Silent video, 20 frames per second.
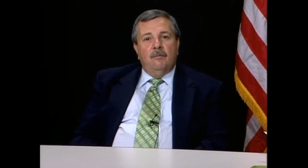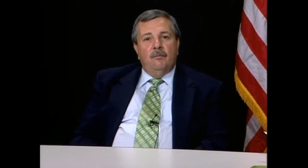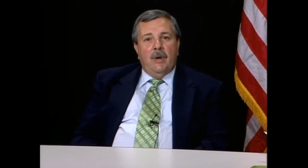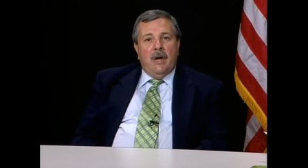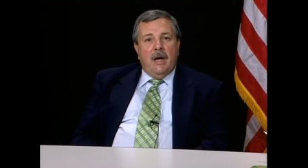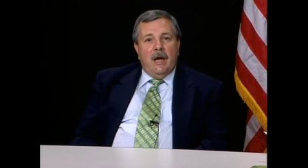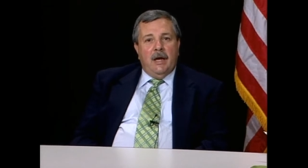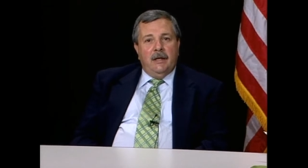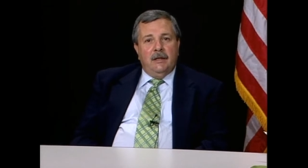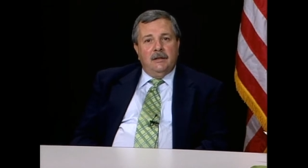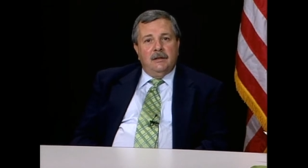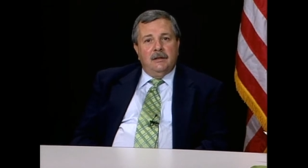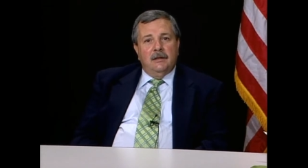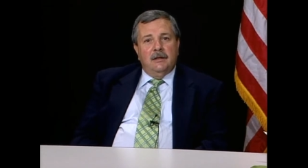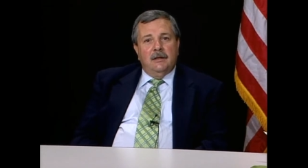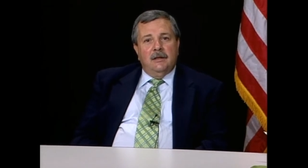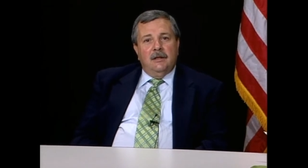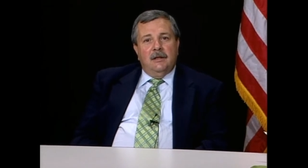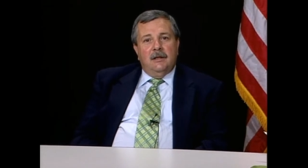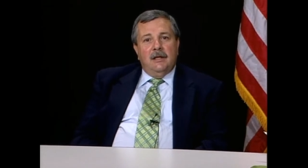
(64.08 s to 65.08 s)
combined
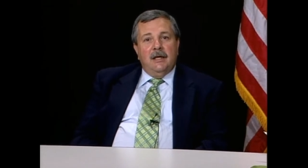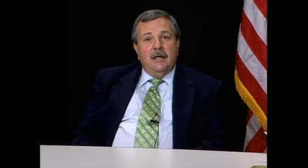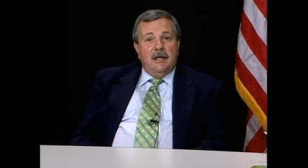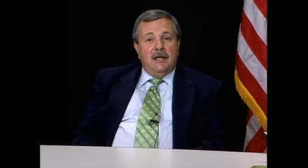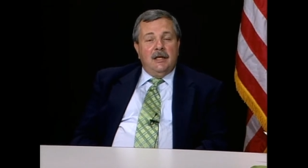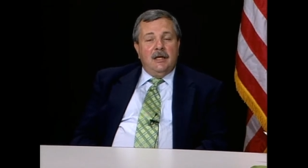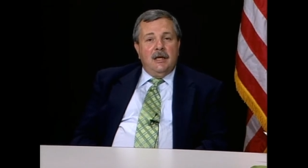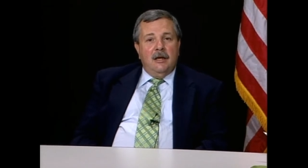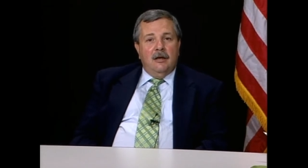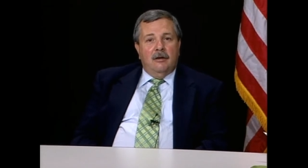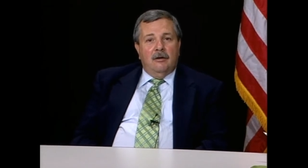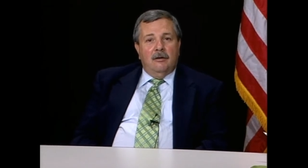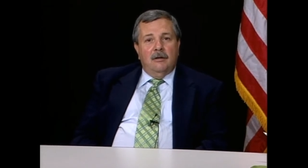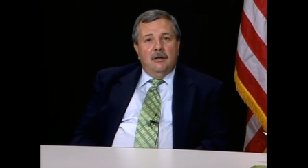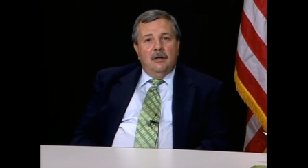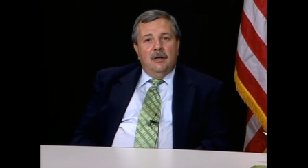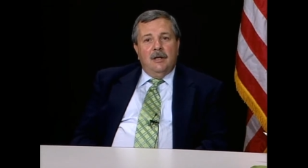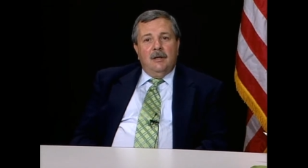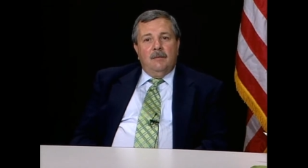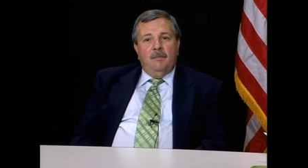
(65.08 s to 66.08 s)
in a
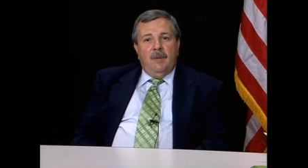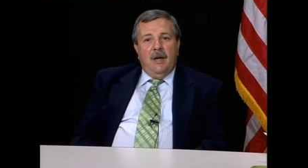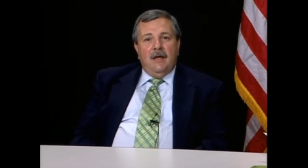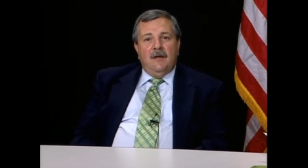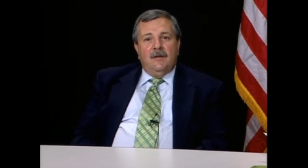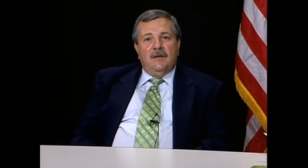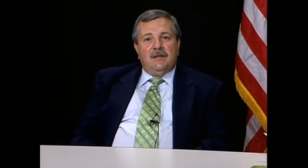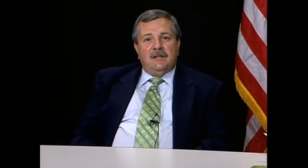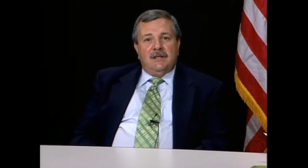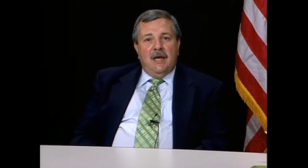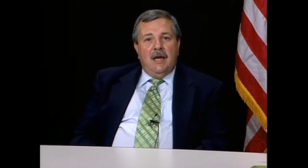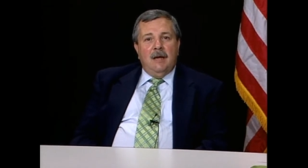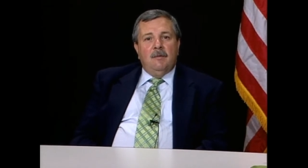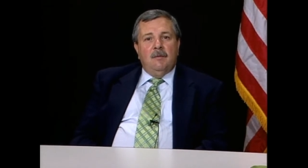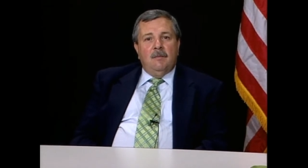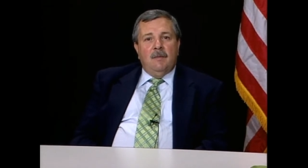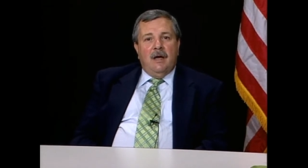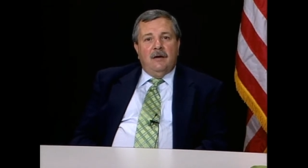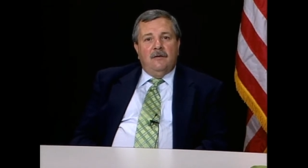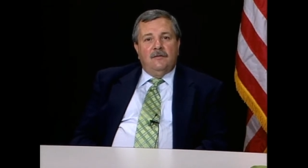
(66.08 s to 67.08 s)
year, pay the
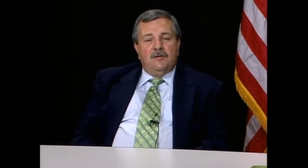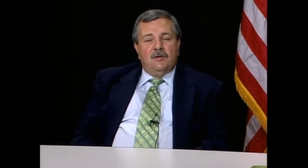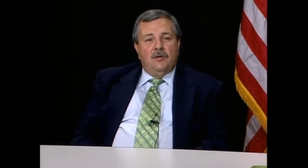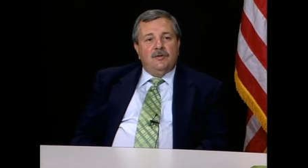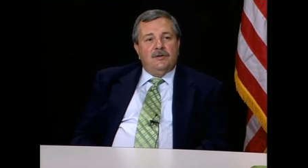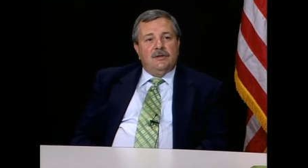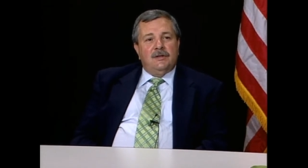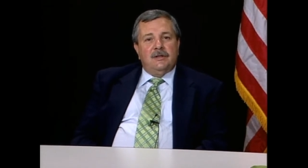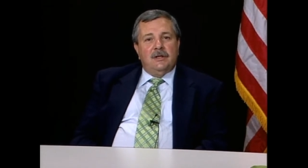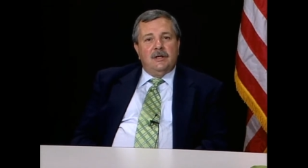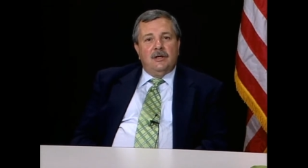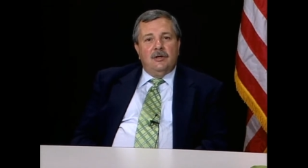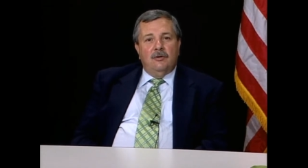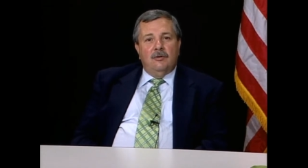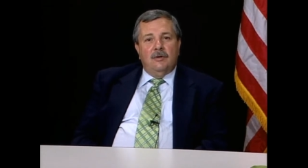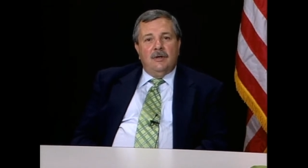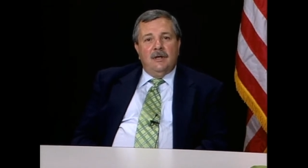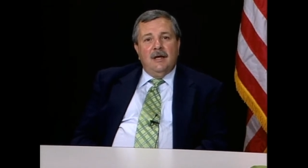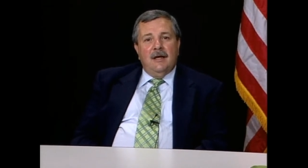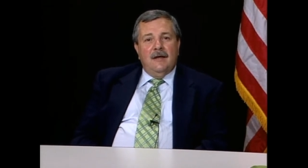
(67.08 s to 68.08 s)
same amount of Social
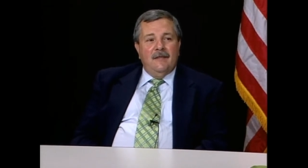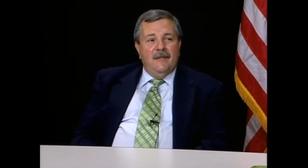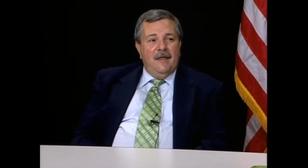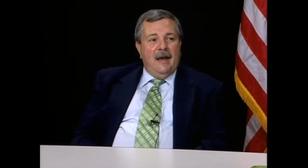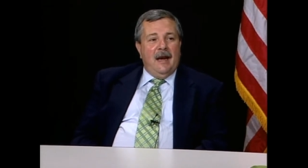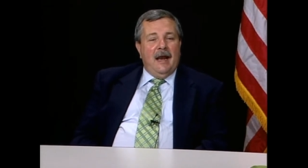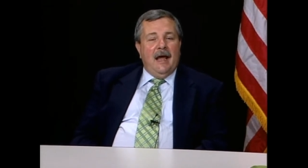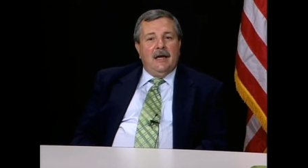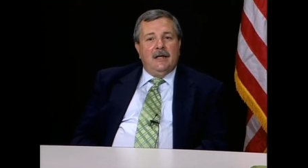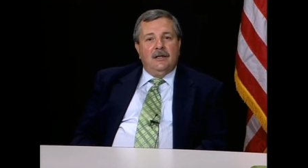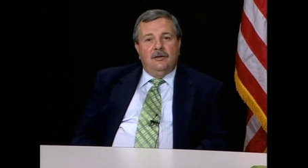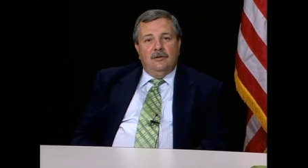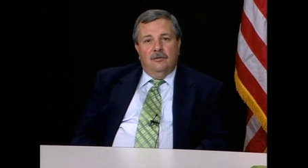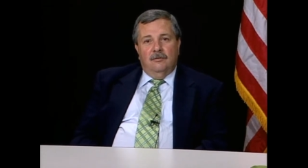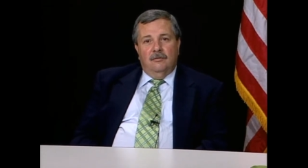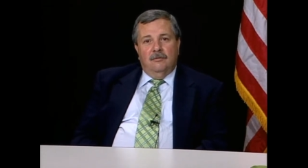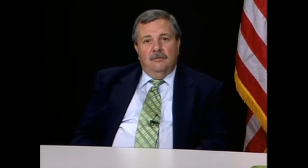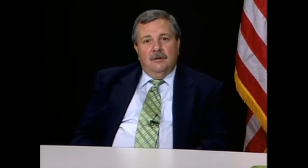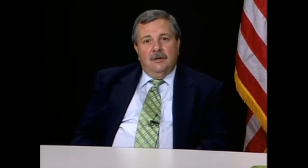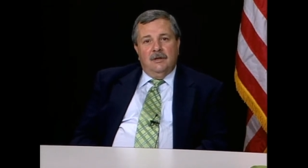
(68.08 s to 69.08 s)
Security that I
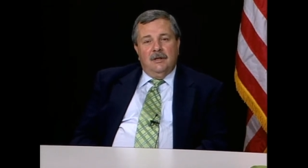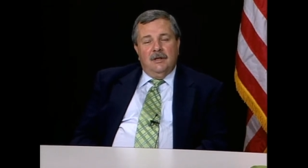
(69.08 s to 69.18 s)
do?